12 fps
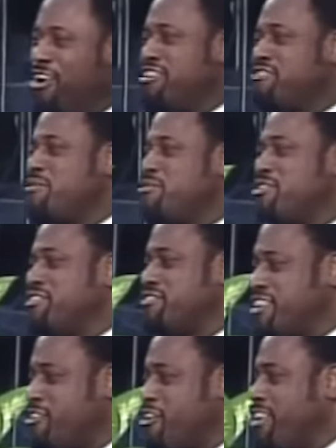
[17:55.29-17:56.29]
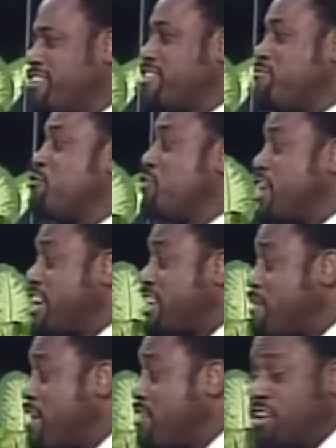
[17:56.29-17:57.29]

and smoking cigarettes, all the stuff you're thinking about.